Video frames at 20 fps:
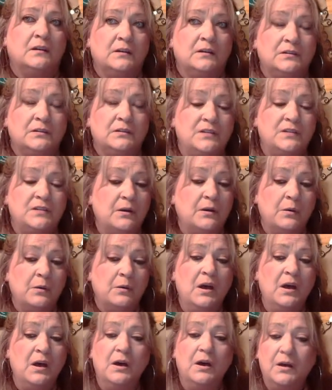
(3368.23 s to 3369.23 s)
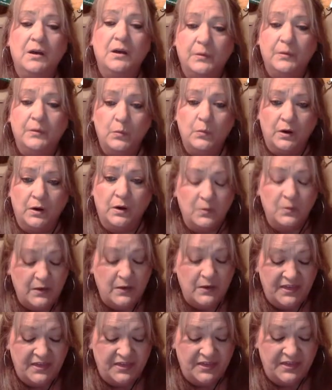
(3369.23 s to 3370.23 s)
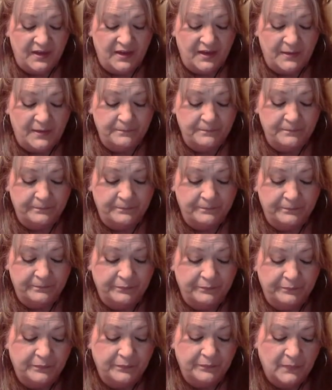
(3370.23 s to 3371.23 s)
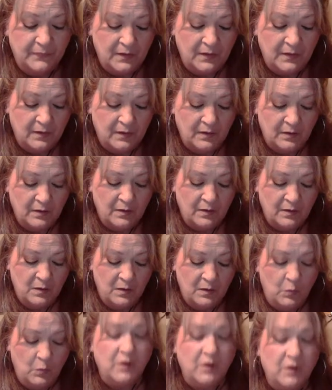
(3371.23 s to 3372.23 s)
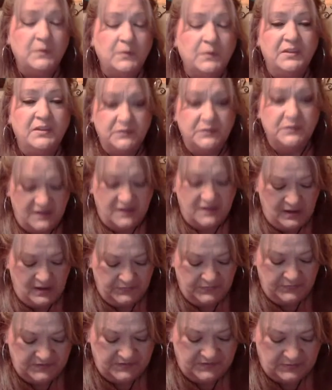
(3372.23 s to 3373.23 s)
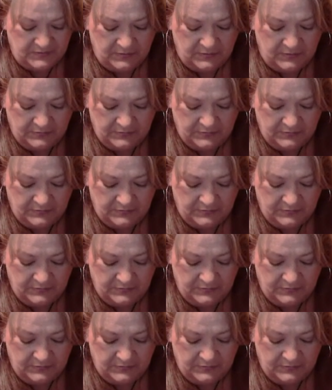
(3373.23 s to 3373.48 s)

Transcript: So, work with um, work with those gifts.